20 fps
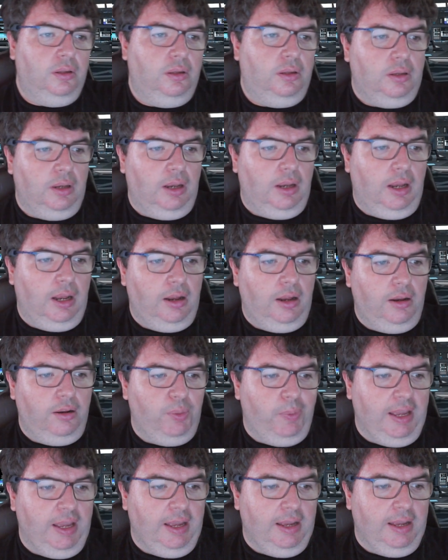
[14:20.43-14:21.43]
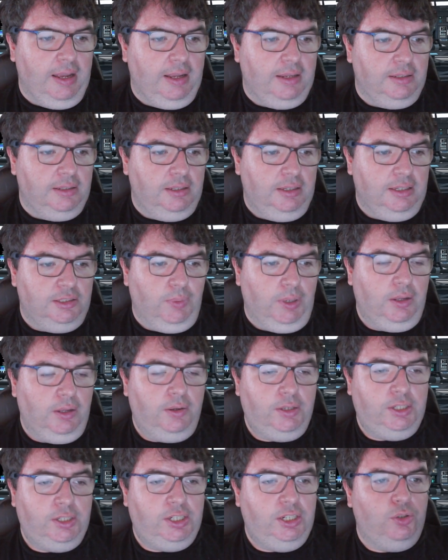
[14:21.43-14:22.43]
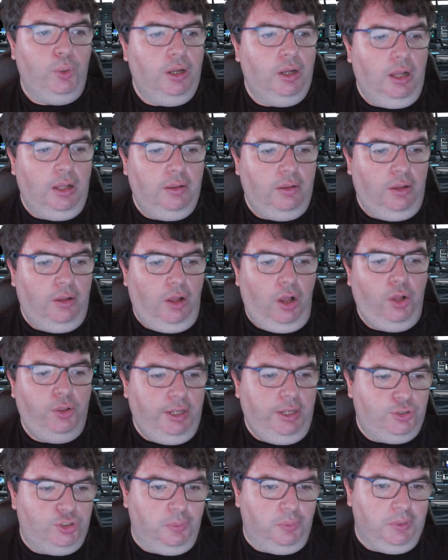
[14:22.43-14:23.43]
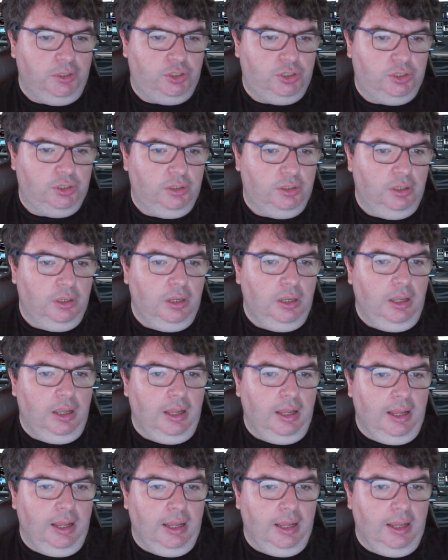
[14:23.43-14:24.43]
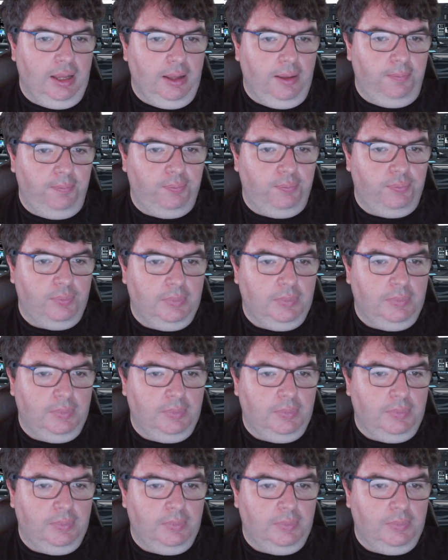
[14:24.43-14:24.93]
of the band is well actually doing all the instruments um